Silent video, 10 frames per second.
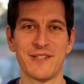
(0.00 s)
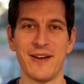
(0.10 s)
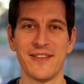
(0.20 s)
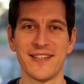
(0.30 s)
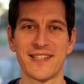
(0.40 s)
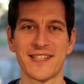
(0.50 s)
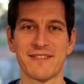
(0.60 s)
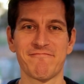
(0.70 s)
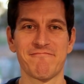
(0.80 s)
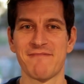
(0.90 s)
about
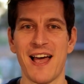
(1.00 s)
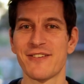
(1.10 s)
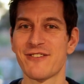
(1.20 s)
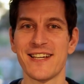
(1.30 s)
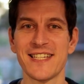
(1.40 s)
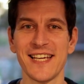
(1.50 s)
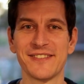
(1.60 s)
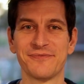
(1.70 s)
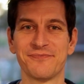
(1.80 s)
this. Have a great day.